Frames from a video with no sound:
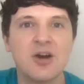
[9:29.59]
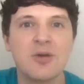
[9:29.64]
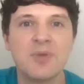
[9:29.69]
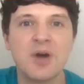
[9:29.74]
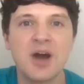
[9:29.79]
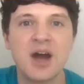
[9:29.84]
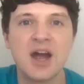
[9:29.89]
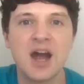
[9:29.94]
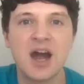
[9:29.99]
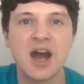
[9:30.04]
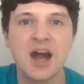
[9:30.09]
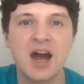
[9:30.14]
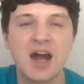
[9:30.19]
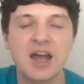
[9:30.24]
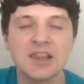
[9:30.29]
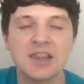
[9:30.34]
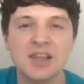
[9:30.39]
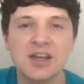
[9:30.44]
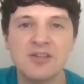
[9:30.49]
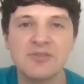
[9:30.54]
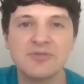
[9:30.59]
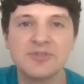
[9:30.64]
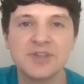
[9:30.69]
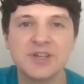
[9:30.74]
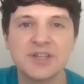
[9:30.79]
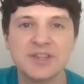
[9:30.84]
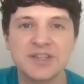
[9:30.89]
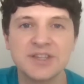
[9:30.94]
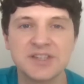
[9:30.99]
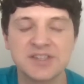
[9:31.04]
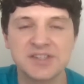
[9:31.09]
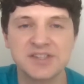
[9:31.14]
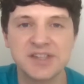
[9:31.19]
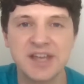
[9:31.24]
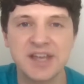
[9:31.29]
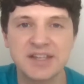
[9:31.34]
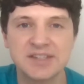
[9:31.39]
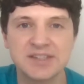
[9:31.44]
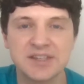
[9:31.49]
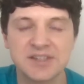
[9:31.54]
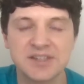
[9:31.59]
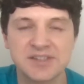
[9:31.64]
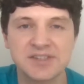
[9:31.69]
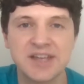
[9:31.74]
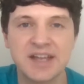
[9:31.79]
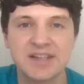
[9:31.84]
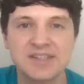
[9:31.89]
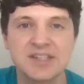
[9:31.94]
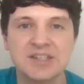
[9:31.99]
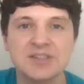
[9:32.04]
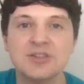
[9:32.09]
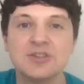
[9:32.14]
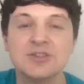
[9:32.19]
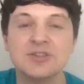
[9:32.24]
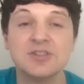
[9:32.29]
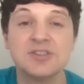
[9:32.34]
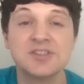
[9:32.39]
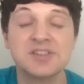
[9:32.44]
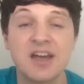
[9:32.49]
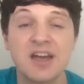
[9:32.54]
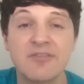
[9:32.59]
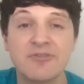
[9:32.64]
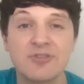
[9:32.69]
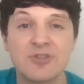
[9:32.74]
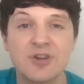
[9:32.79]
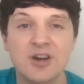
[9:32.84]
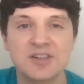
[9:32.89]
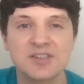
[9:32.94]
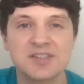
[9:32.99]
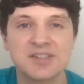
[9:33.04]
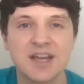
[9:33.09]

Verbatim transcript: but I I, I love the the set the setting that you set for us.